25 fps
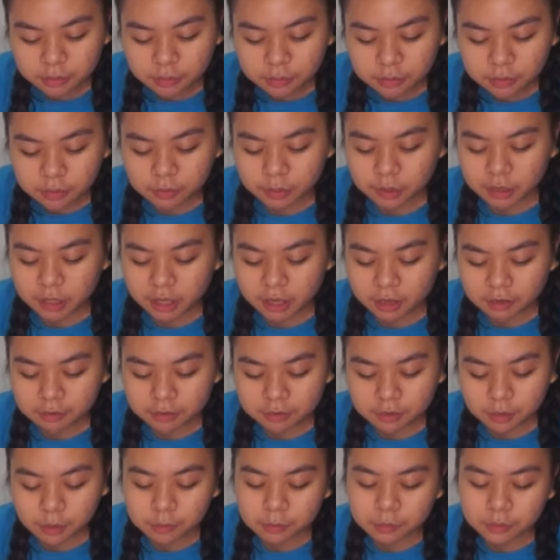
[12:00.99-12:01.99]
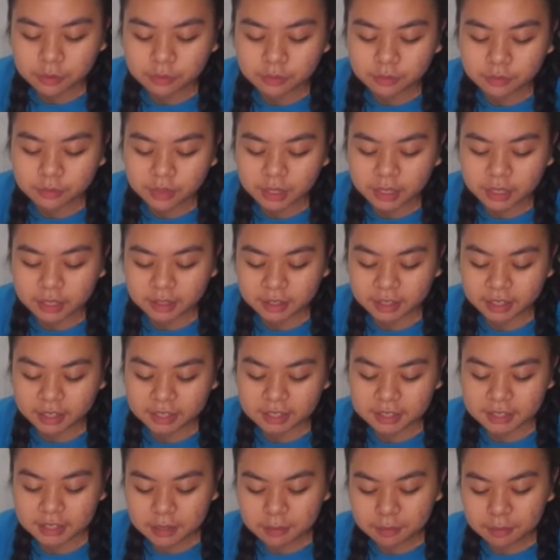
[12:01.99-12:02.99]
room and how to improve like
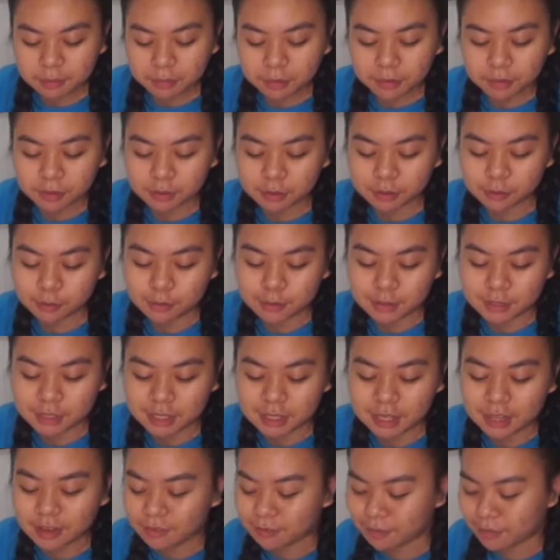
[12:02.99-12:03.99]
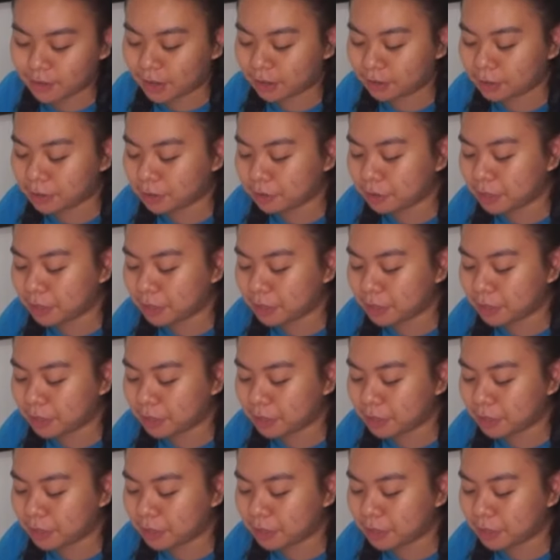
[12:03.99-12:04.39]
that. Simple, cozy, and very